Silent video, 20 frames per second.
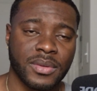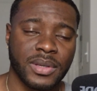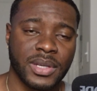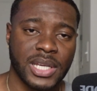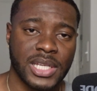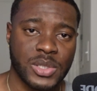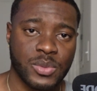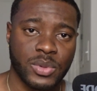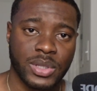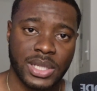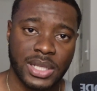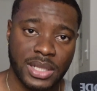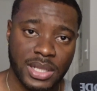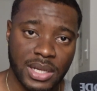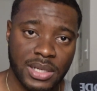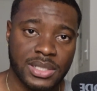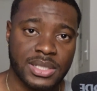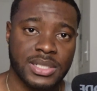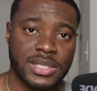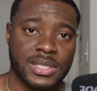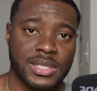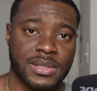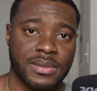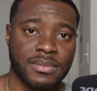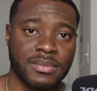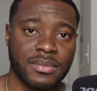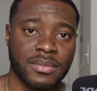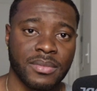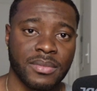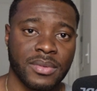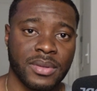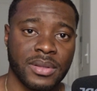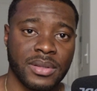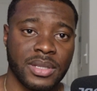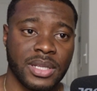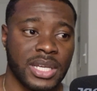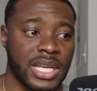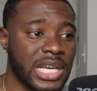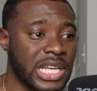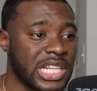is within us.
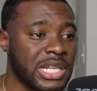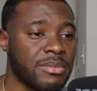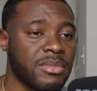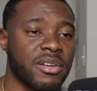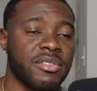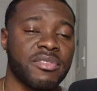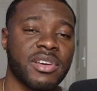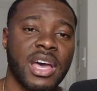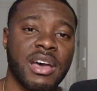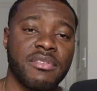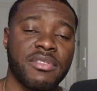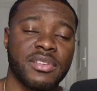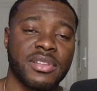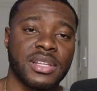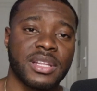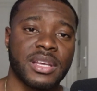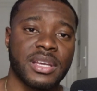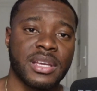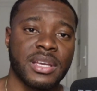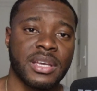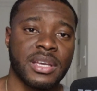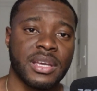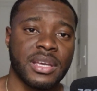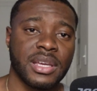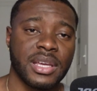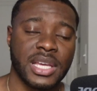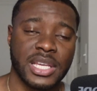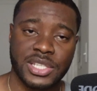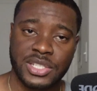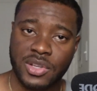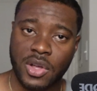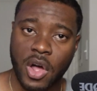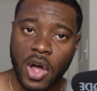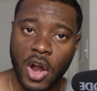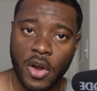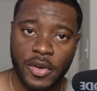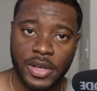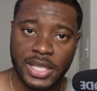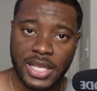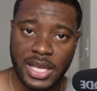The kingdom of heaven is
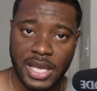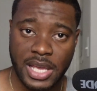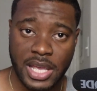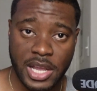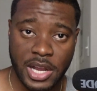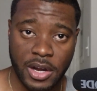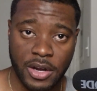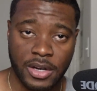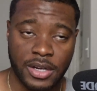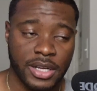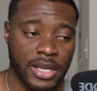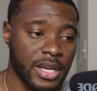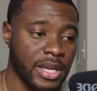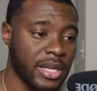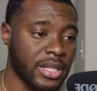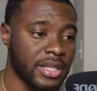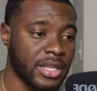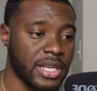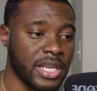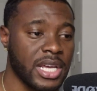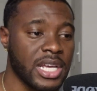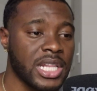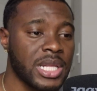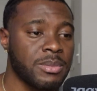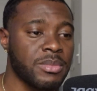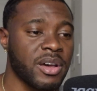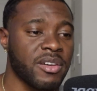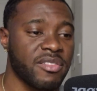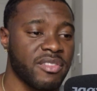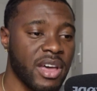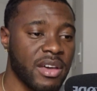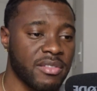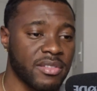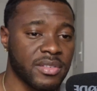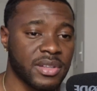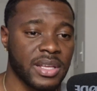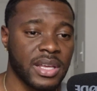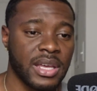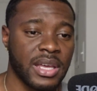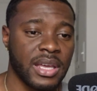already here. The kingdom of
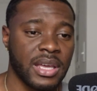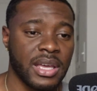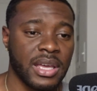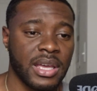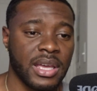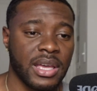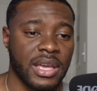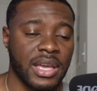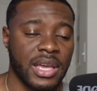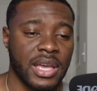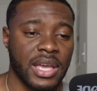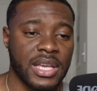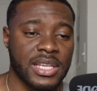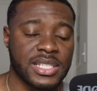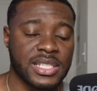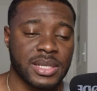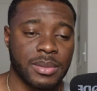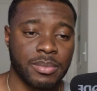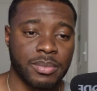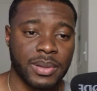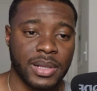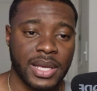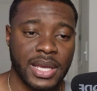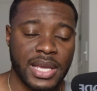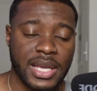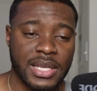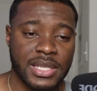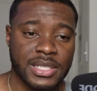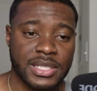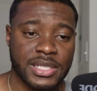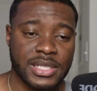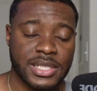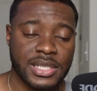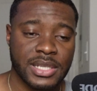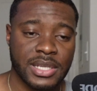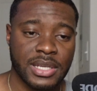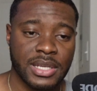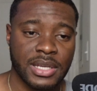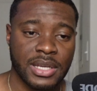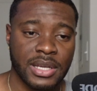heaven is a place
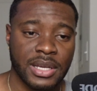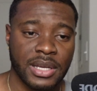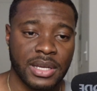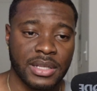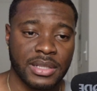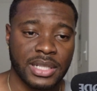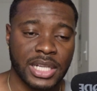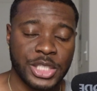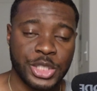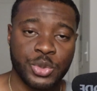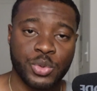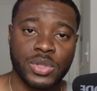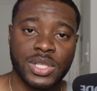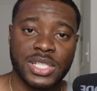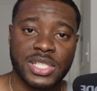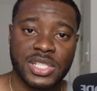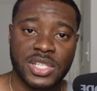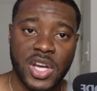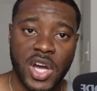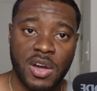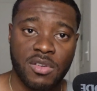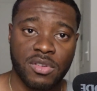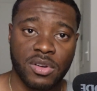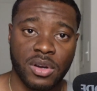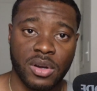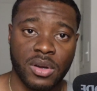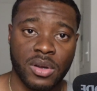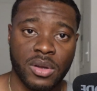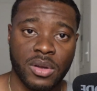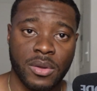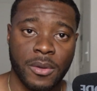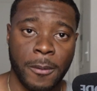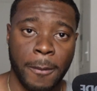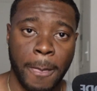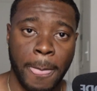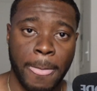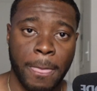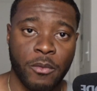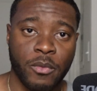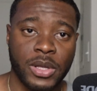that you discover
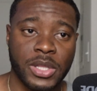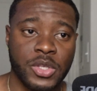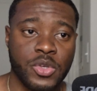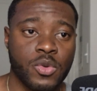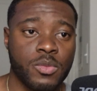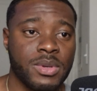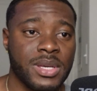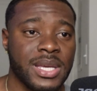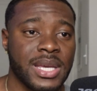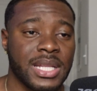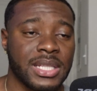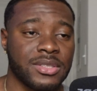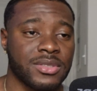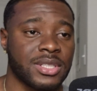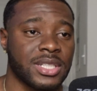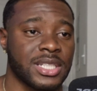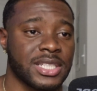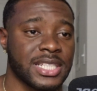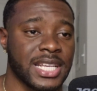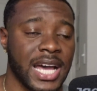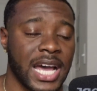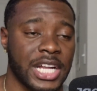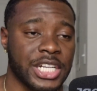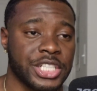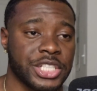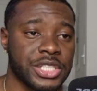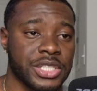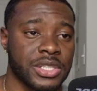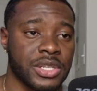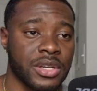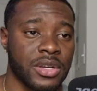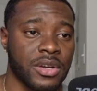when you begin to detach